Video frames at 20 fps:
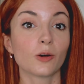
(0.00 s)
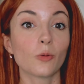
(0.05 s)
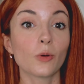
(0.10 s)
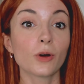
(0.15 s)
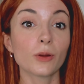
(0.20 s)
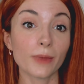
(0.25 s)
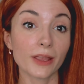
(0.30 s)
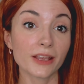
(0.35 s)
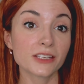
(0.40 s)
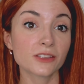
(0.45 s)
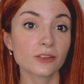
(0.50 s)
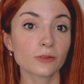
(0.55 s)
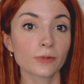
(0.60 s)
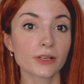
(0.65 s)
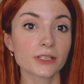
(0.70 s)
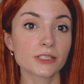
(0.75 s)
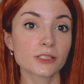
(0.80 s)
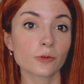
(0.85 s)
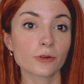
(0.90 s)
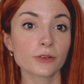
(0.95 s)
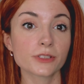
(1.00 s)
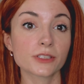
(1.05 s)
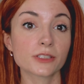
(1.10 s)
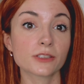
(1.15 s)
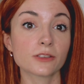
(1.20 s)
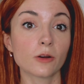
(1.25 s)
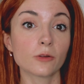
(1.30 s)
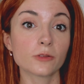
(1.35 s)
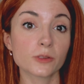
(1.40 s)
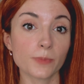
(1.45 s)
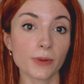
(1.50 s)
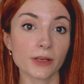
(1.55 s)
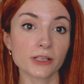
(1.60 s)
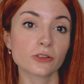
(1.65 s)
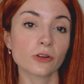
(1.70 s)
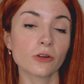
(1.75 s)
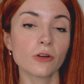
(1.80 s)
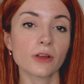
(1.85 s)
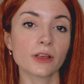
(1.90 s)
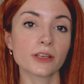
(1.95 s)
What makes the resource so
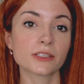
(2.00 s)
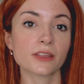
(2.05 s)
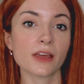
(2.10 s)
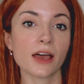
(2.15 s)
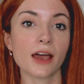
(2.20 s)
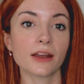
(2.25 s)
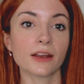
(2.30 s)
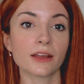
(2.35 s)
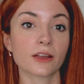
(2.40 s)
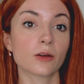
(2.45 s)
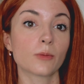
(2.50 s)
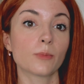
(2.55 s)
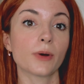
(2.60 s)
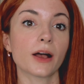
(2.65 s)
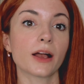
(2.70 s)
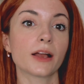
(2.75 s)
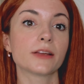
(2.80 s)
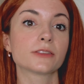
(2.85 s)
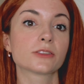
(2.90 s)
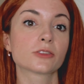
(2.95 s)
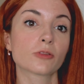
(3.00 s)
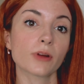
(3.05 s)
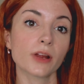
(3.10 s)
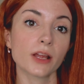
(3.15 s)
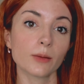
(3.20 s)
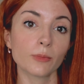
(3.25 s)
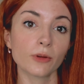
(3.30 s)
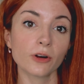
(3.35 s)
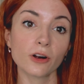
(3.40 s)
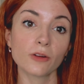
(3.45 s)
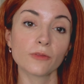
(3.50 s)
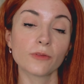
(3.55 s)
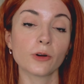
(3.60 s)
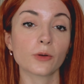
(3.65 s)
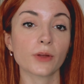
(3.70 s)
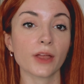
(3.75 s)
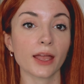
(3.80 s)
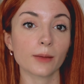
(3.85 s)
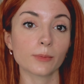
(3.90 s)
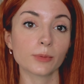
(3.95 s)
special is that it combines grammar,
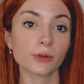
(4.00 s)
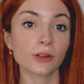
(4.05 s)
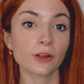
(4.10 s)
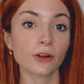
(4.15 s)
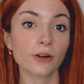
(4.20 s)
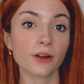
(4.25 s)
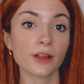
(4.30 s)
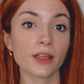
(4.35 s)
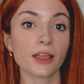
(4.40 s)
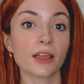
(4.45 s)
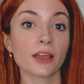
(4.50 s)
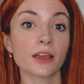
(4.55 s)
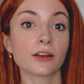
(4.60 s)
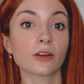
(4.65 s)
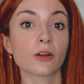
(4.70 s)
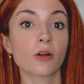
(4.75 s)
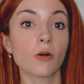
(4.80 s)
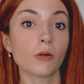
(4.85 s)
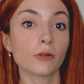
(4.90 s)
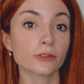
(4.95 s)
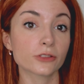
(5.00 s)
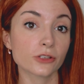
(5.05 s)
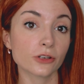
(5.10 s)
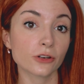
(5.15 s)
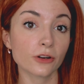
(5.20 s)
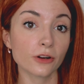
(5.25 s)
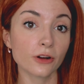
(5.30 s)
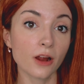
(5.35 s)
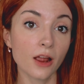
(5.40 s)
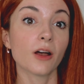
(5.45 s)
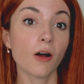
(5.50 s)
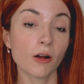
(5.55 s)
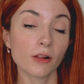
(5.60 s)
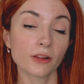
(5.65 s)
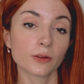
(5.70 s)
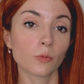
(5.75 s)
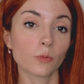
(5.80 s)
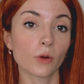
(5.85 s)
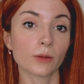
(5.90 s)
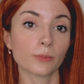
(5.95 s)
vocabulary, and culture all
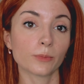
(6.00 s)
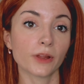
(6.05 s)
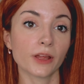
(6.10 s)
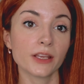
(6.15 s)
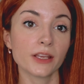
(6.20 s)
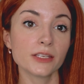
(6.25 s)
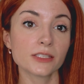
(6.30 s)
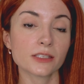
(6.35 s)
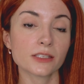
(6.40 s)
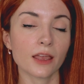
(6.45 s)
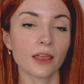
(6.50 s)
in one place,